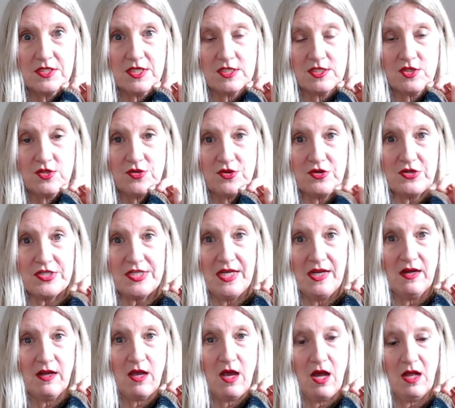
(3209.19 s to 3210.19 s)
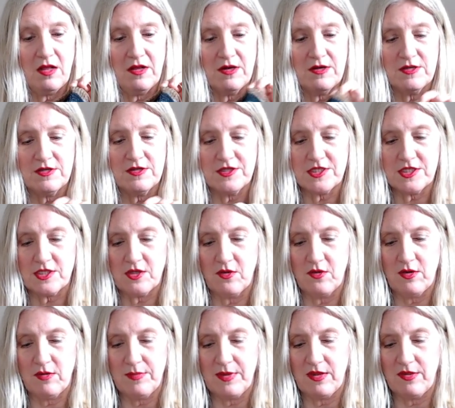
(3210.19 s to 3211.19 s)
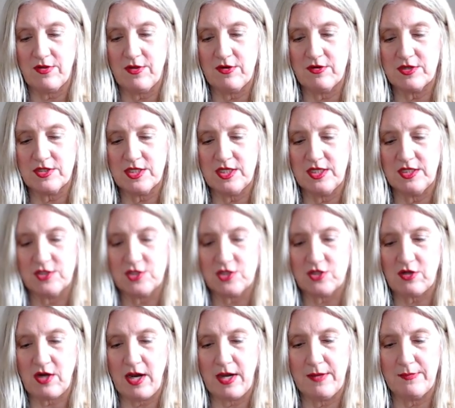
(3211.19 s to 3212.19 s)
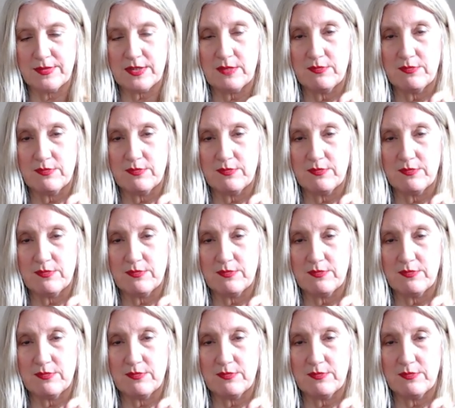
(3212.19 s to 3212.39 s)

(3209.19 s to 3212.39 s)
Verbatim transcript: It's thirteen colors, so it'll be thirteen stripes.